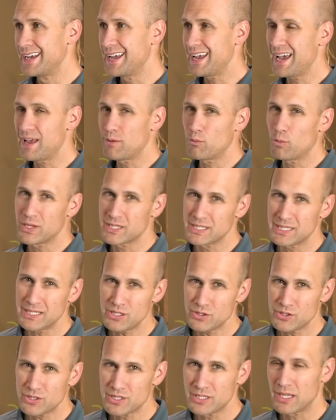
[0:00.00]
And what's
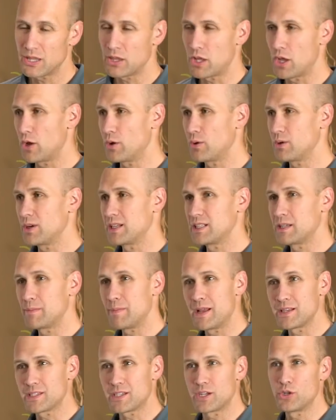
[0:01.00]
interesting though, it
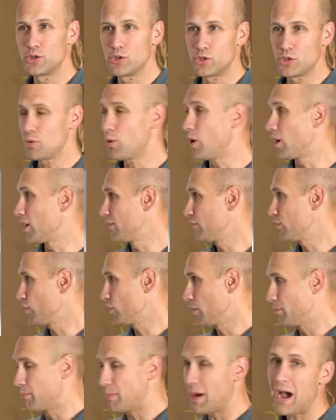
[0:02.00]
depends on who you are. If you're
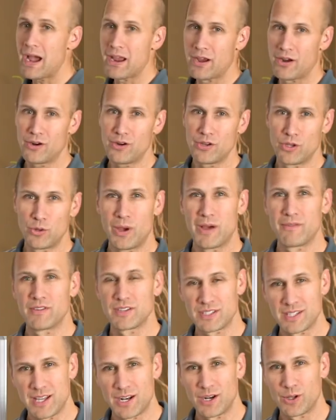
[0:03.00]
the buyer, you have a
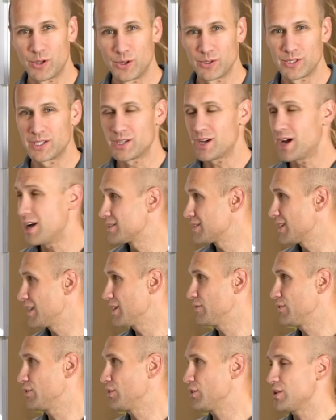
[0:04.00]
set of closing costs, and
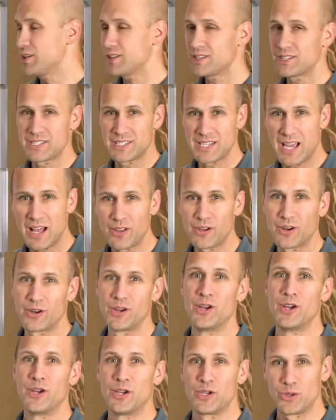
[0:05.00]
if you're the seller,
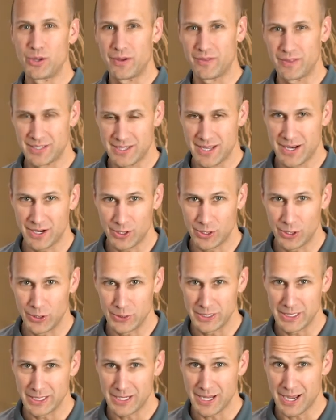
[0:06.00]
you have a set of
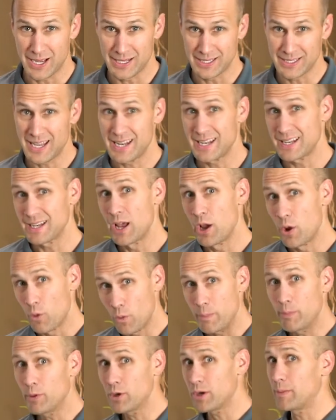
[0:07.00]
closing costs. And
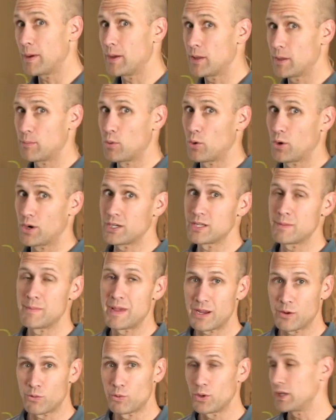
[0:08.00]
we put it up on the board to
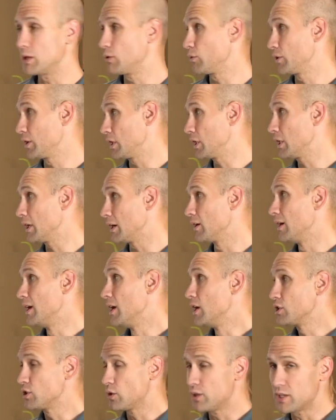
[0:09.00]
make it really, really clear.
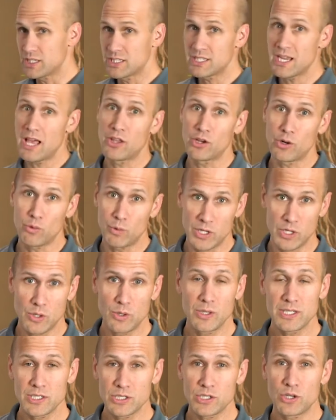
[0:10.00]
So the seller, when you
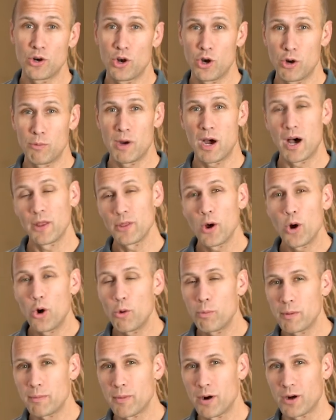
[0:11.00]
list your home on the
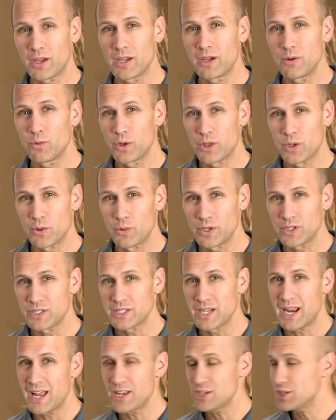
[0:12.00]
open market with a real
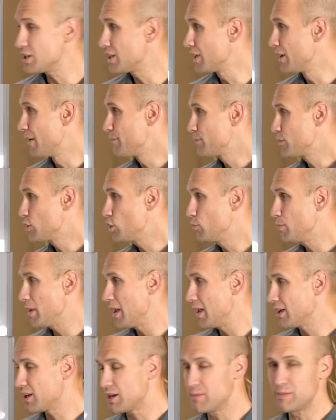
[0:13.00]
estate agent, you
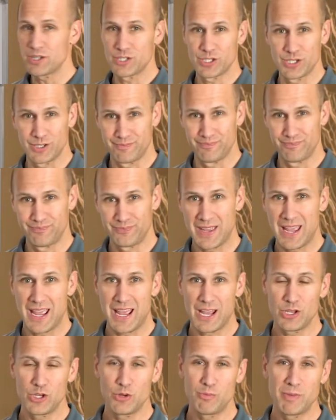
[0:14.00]
pay a commission
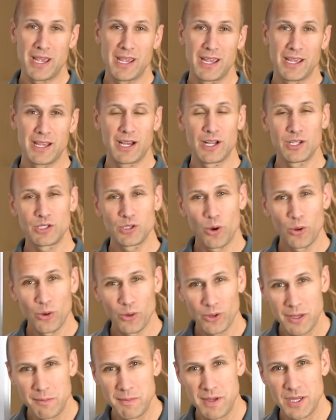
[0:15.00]
and you pay a total
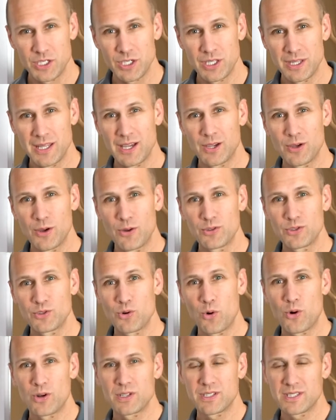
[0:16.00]
commission that goes
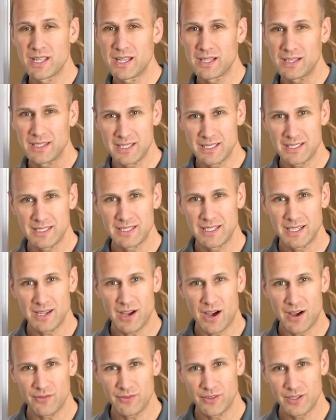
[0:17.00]
towards the listing
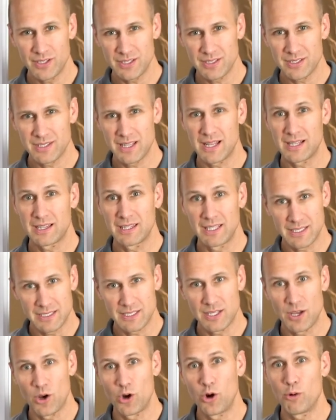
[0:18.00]
office that lists
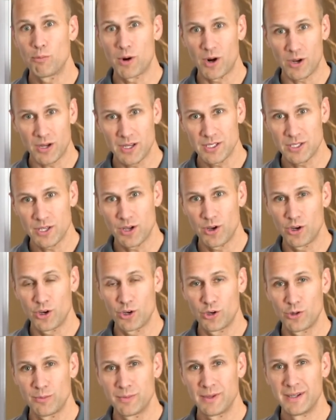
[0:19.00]
the home, markets the
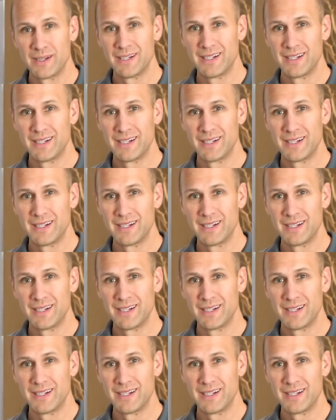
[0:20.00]
home,